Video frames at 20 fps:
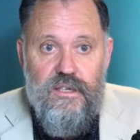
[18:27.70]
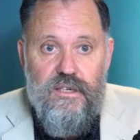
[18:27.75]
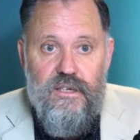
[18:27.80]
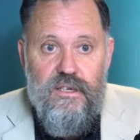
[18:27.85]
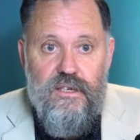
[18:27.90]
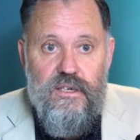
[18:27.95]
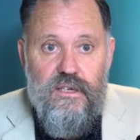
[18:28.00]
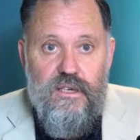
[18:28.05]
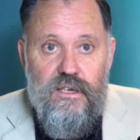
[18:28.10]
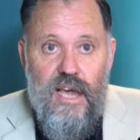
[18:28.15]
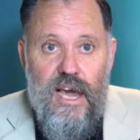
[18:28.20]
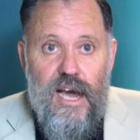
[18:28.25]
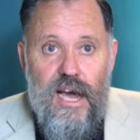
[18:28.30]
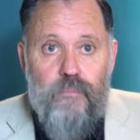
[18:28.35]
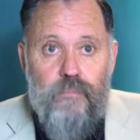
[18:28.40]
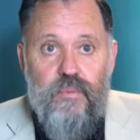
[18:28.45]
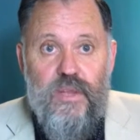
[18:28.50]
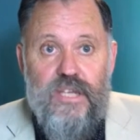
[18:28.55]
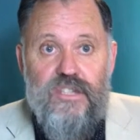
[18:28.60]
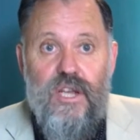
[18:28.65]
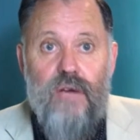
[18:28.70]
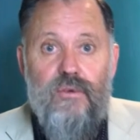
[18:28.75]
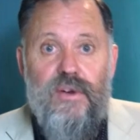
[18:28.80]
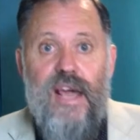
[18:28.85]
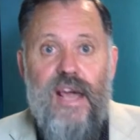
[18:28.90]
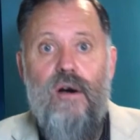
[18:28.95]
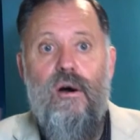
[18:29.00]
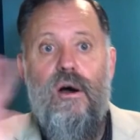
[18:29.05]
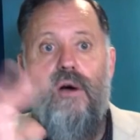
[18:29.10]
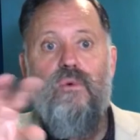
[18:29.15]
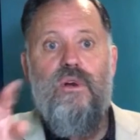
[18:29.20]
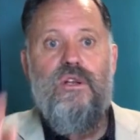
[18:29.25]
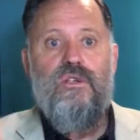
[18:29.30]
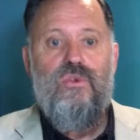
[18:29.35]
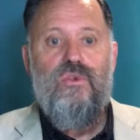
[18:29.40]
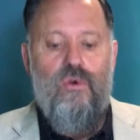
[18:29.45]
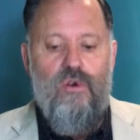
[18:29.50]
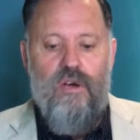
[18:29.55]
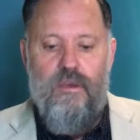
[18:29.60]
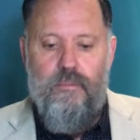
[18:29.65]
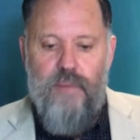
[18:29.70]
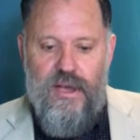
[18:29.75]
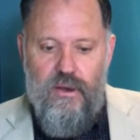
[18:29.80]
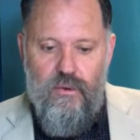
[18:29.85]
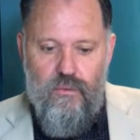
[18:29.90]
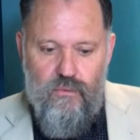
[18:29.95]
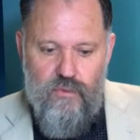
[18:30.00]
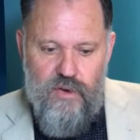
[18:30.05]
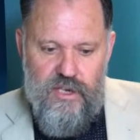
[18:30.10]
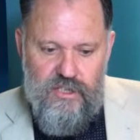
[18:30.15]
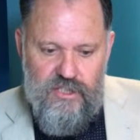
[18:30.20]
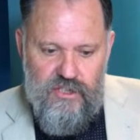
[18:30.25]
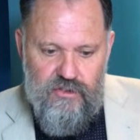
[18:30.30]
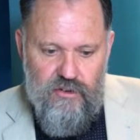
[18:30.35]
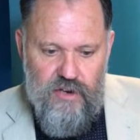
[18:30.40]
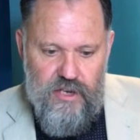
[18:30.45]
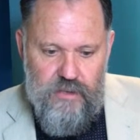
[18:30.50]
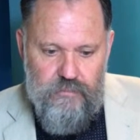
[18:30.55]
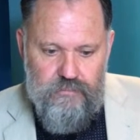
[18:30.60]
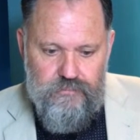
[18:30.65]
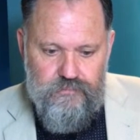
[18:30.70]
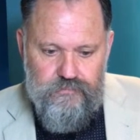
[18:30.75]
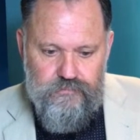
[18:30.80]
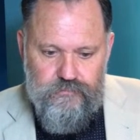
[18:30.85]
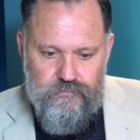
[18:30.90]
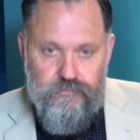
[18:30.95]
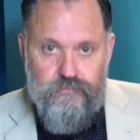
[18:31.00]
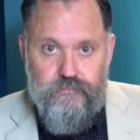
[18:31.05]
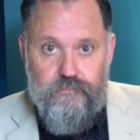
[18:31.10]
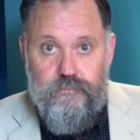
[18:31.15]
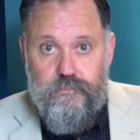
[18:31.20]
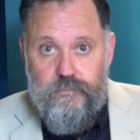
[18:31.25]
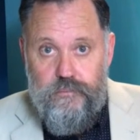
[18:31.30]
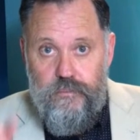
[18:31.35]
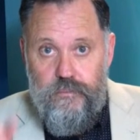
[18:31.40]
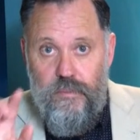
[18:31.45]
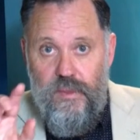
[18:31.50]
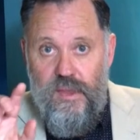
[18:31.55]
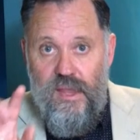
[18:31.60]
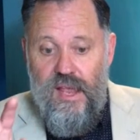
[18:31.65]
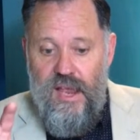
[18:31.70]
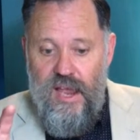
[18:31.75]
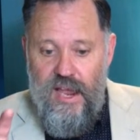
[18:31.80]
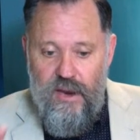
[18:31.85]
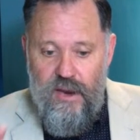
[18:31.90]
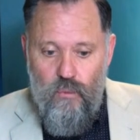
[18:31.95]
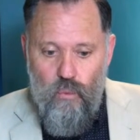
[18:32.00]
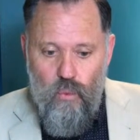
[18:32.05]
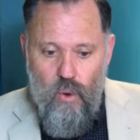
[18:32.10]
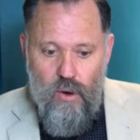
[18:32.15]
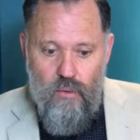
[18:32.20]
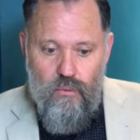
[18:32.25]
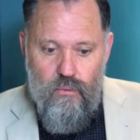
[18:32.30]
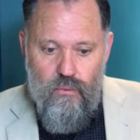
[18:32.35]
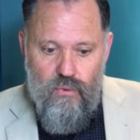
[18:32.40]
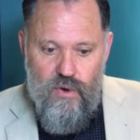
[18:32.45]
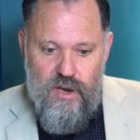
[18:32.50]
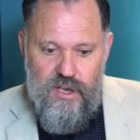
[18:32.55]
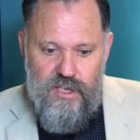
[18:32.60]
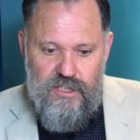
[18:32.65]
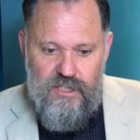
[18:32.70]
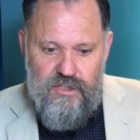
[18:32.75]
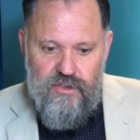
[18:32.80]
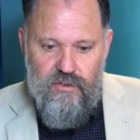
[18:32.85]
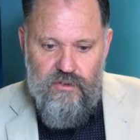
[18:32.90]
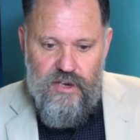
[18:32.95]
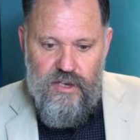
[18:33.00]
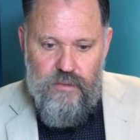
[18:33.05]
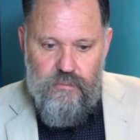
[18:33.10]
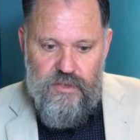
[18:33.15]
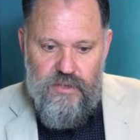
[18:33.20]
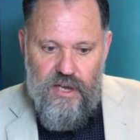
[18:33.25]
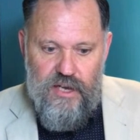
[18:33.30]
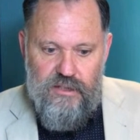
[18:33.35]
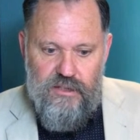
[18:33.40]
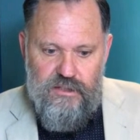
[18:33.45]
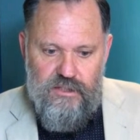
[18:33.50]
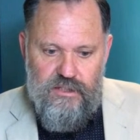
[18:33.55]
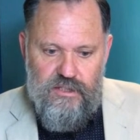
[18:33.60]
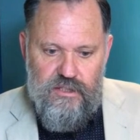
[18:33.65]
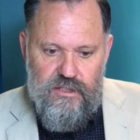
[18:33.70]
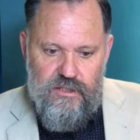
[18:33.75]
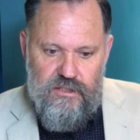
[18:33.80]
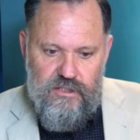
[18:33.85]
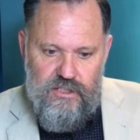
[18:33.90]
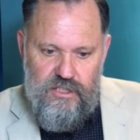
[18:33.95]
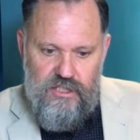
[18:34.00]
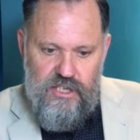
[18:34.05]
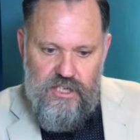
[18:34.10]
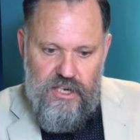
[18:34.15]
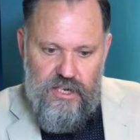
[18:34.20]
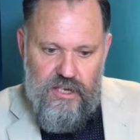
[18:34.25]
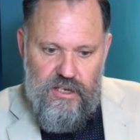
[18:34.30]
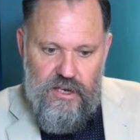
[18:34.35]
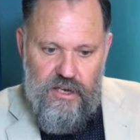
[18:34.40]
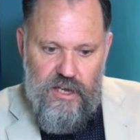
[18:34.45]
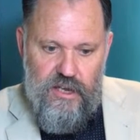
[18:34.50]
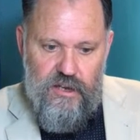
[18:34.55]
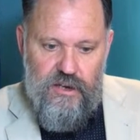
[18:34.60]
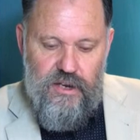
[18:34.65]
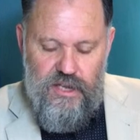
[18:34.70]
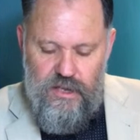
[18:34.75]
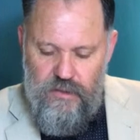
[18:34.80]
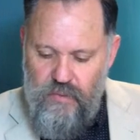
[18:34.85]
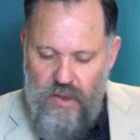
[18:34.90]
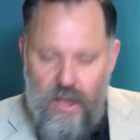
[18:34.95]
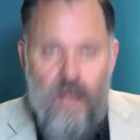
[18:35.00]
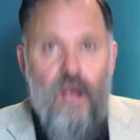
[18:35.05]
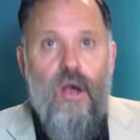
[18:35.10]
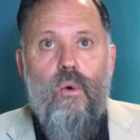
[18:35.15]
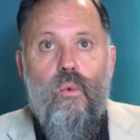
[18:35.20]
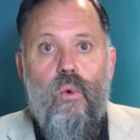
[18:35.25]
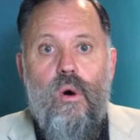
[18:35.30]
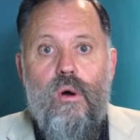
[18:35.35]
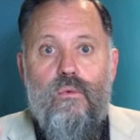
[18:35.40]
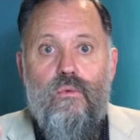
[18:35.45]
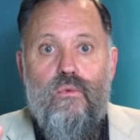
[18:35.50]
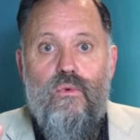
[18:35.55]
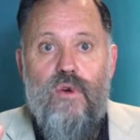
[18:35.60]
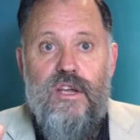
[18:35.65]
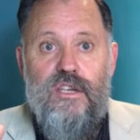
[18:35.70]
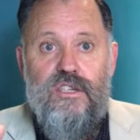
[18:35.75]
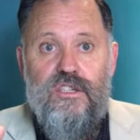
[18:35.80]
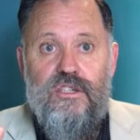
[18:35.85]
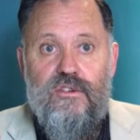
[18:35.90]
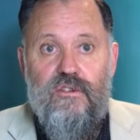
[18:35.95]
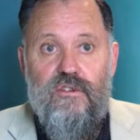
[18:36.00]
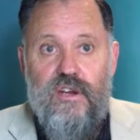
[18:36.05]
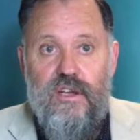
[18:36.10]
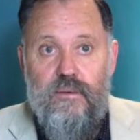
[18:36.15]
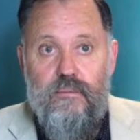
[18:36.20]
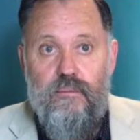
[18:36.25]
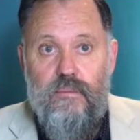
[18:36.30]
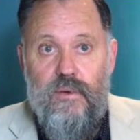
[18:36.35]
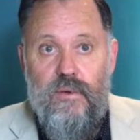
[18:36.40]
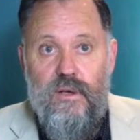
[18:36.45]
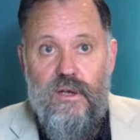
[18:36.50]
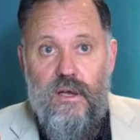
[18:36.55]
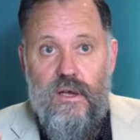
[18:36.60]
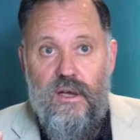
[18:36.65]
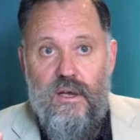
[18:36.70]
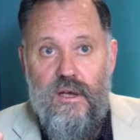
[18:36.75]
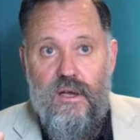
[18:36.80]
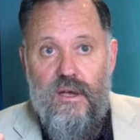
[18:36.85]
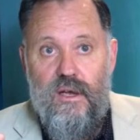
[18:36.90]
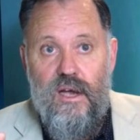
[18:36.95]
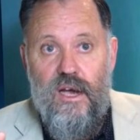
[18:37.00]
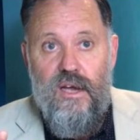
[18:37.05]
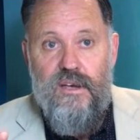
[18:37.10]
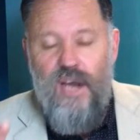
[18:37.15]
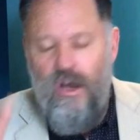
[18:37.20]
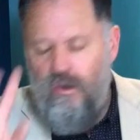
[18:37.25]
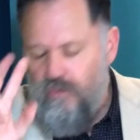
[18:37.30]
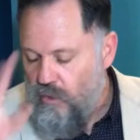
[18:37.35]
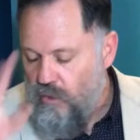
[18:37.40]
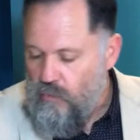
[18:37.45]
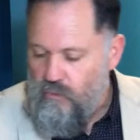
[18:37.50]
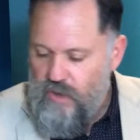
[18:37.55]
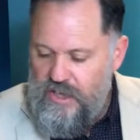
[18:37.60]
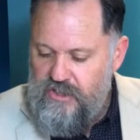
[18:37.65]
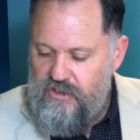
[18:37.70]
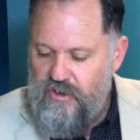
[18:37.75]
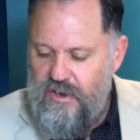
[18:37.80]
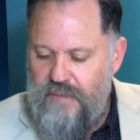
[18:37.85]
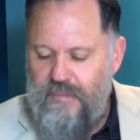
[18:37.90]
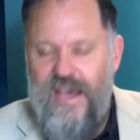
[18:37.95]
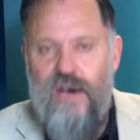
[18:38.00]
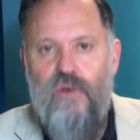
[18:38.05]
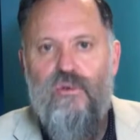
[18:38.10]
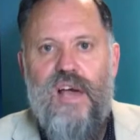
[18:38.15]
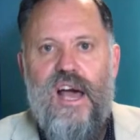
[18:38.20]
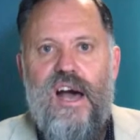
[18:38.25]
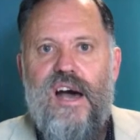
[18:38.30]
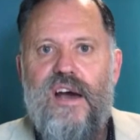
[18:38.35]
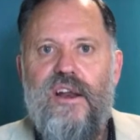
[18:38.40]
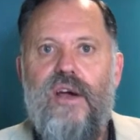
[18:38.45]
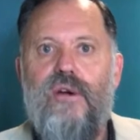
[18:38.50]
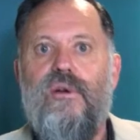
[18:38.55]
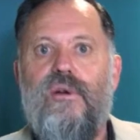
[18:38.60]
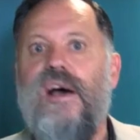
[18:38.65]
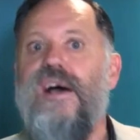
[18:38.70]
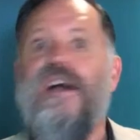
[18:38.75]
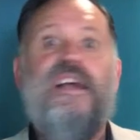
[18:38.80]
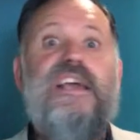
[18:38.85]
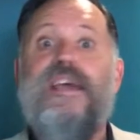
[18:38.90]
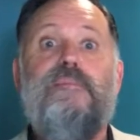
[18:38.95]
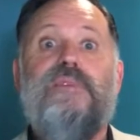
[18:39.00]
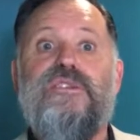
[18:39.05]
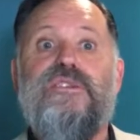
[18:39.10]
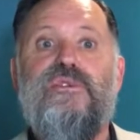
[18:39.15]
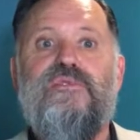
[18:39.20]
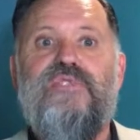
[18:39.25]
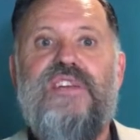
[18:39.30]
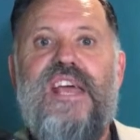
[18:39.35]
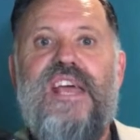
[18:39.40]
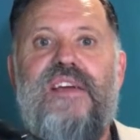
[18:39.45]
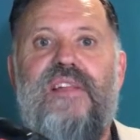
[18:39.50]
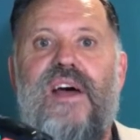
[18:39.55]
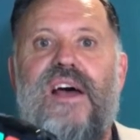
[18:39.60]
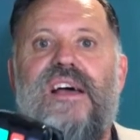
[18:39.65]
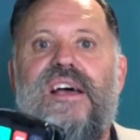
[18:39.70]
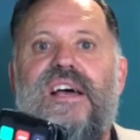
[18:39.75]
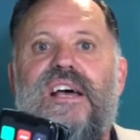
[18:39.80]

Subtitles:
Yeah, so now I want to talk about Restream. And what Restream does, just checking down here, what Restream, Elgato, I get myself together.